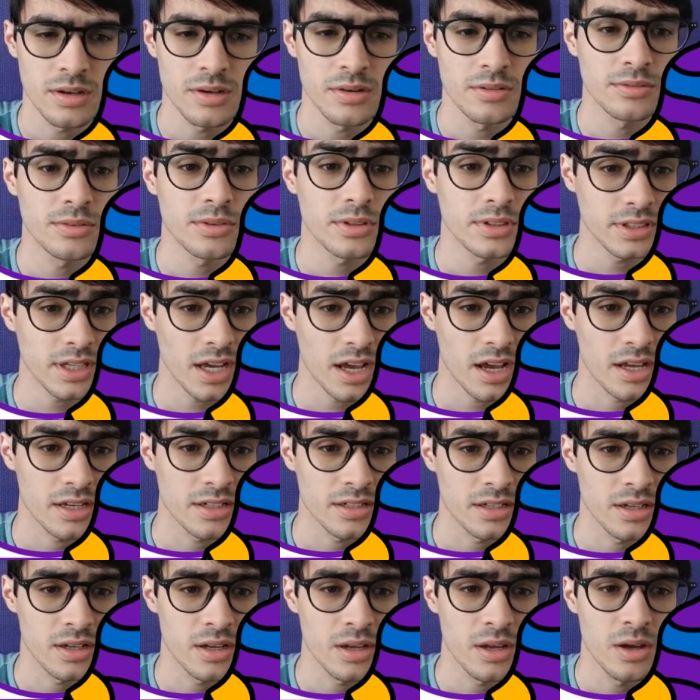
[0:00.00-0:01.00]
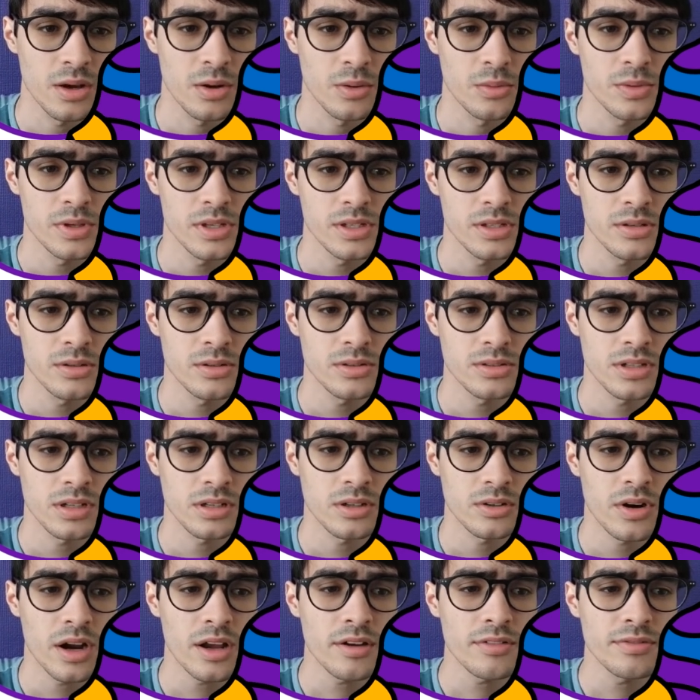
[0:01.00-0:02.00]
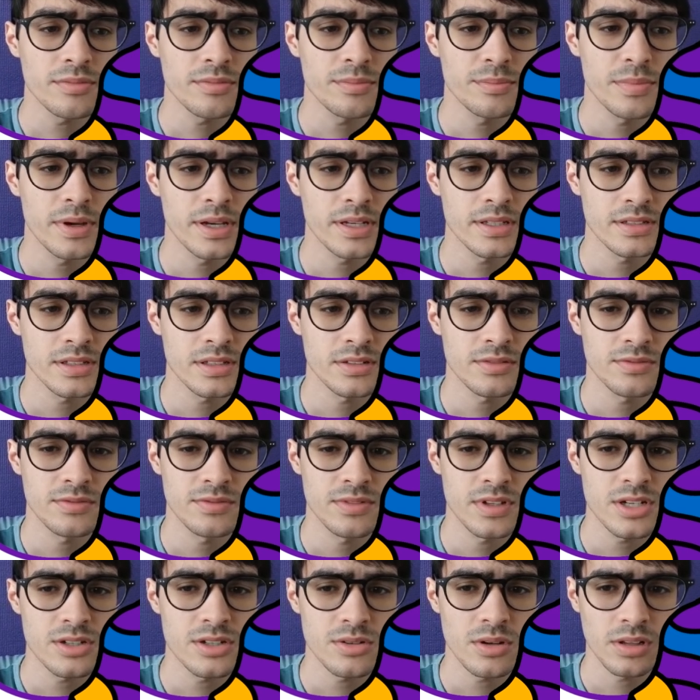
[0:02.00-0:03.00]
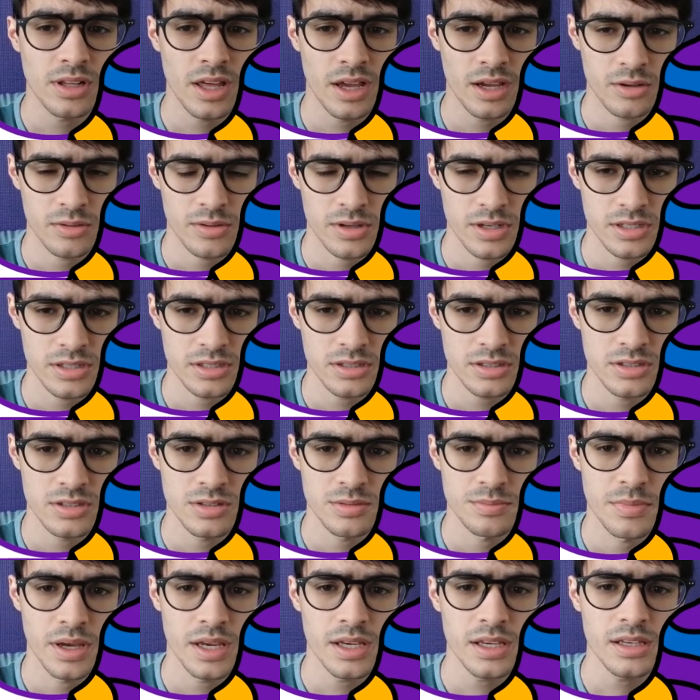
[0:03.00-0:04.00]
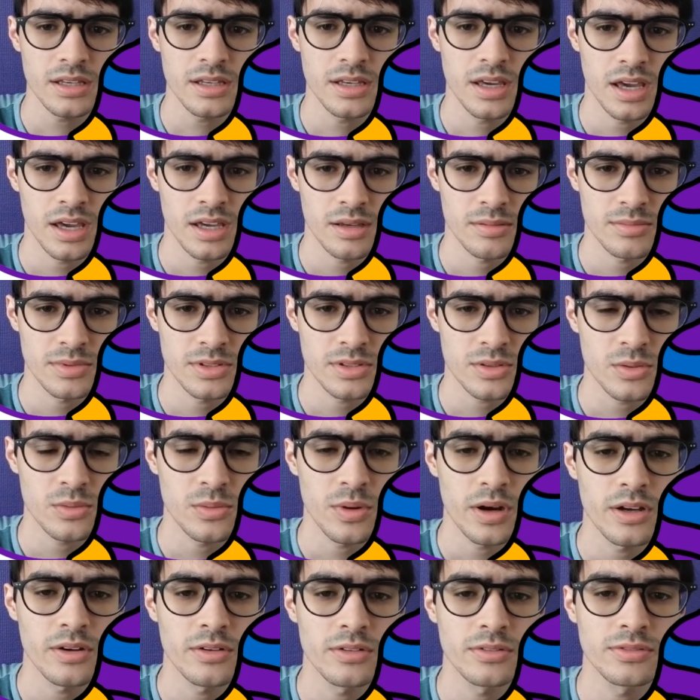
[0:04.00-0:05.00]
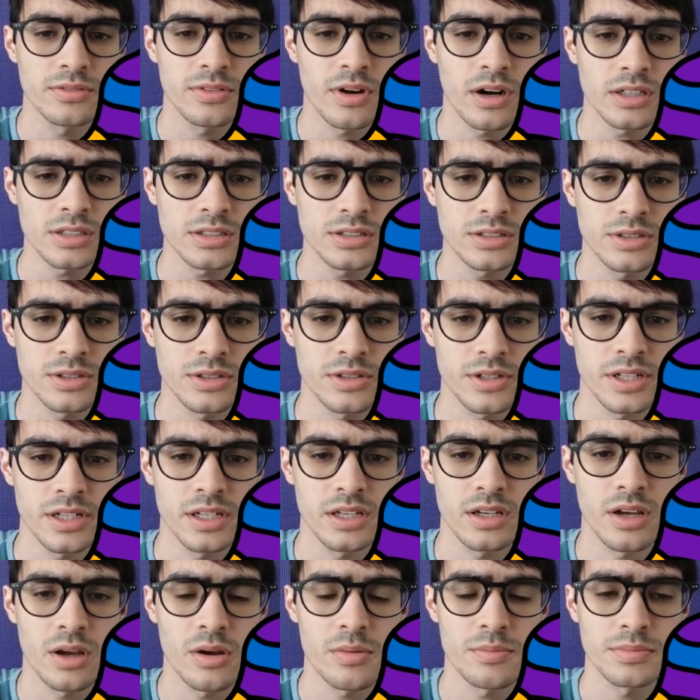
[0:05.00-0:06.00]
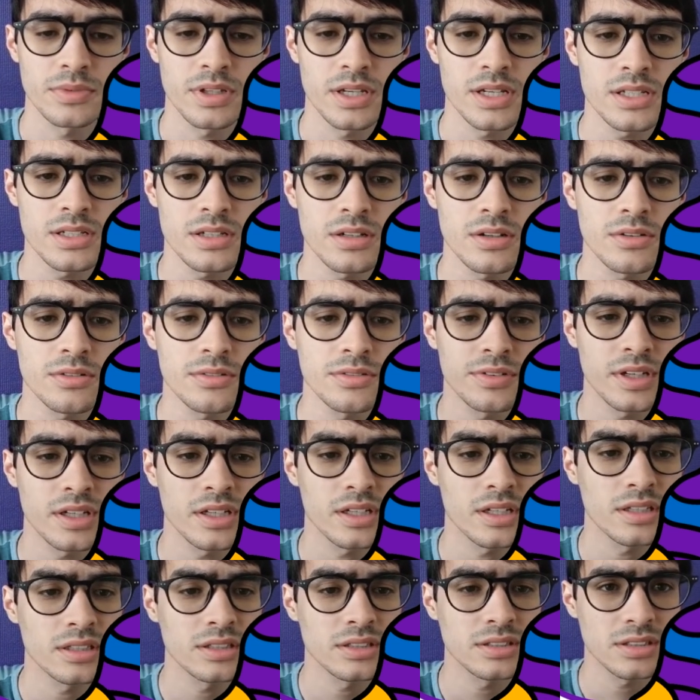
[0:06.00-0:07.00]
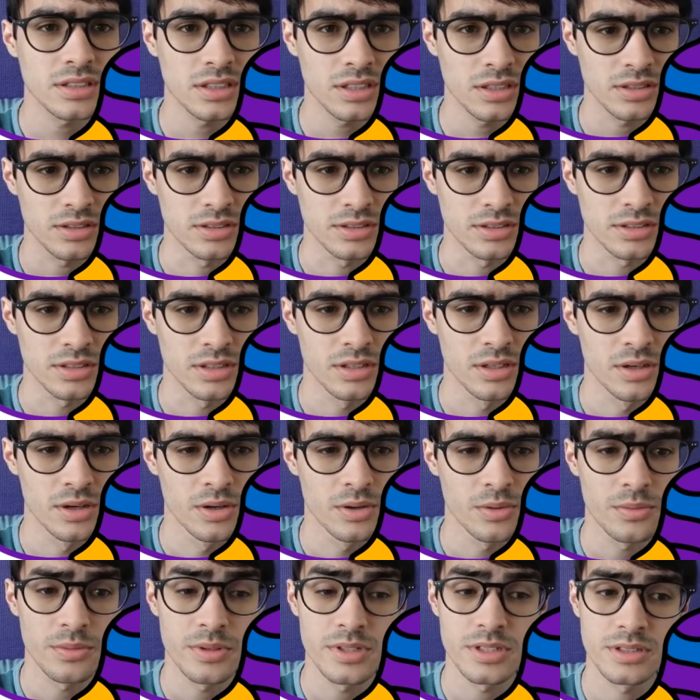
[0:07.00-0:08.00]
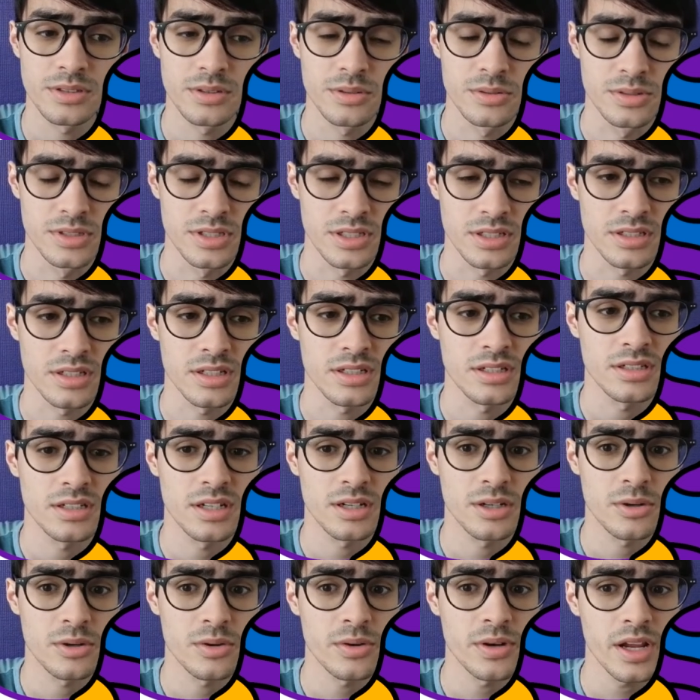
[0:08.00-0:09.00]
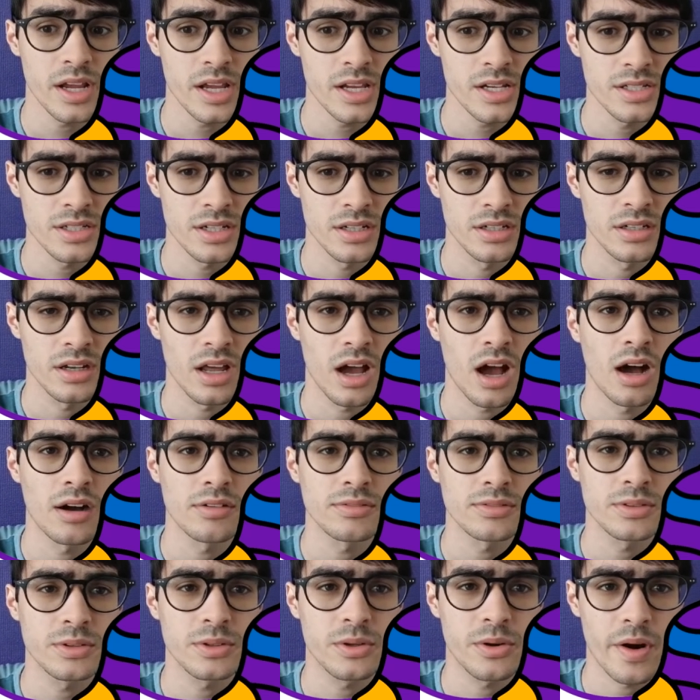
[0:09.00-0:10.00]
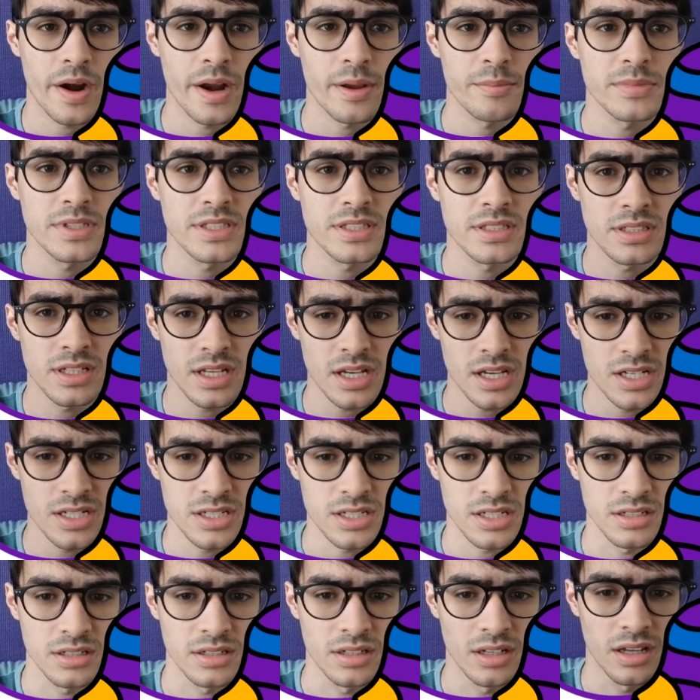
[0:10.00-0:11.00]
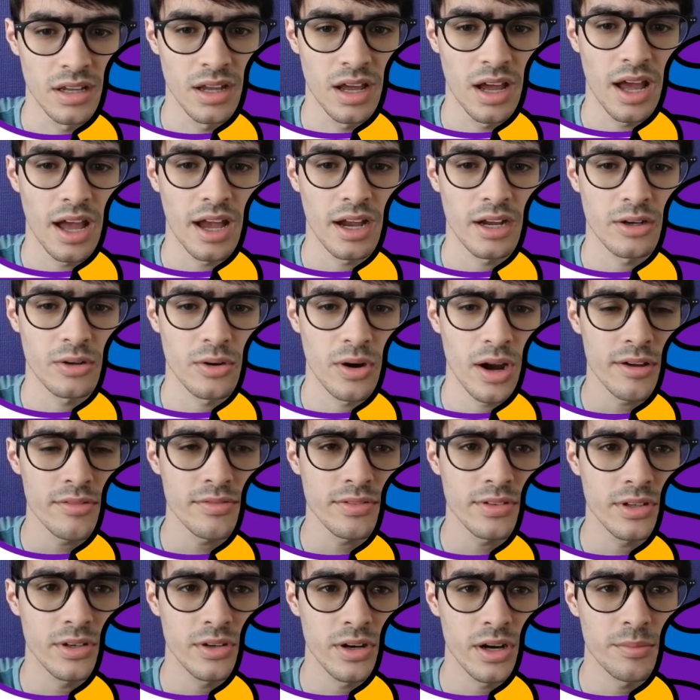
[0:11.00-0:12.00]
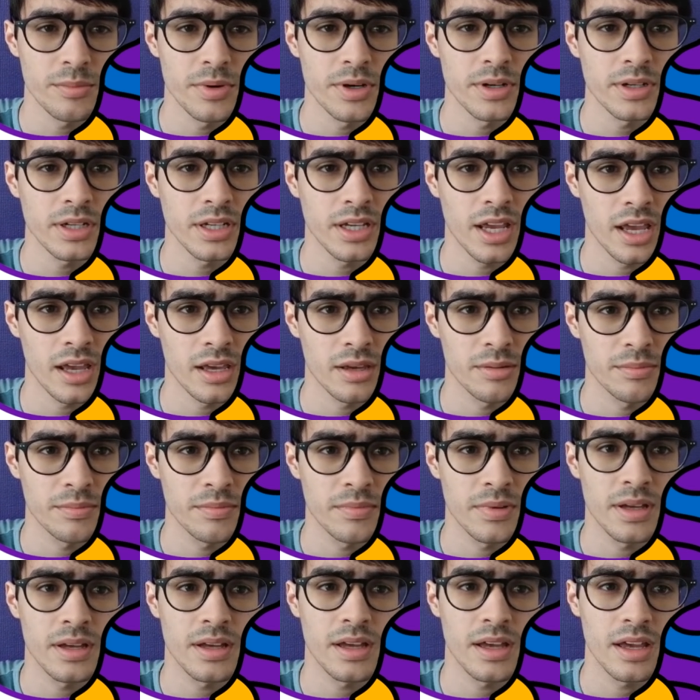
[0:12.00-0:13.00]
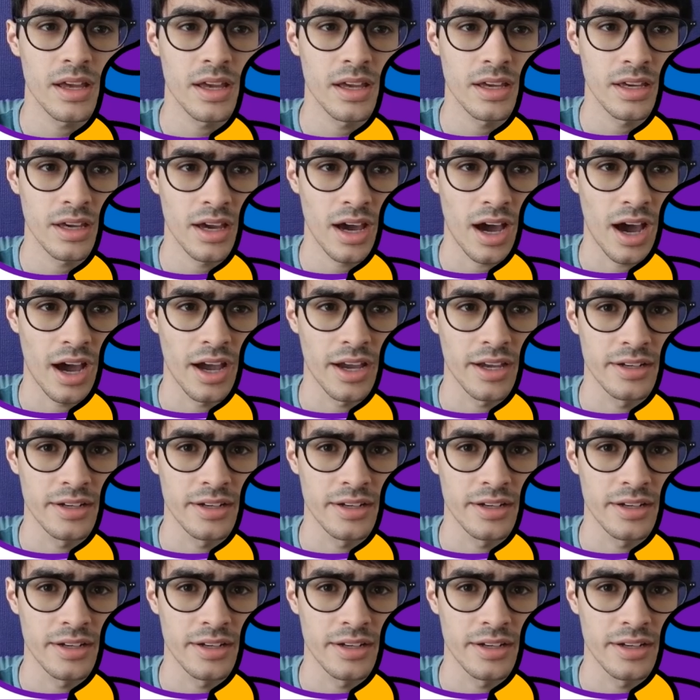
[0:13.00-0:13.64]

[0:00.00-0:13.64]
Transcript: For that, we use a graph-based visual language to make games while fostering computational thinking skills, resulting in the creation of GrameStation, a graph-gramar game engine.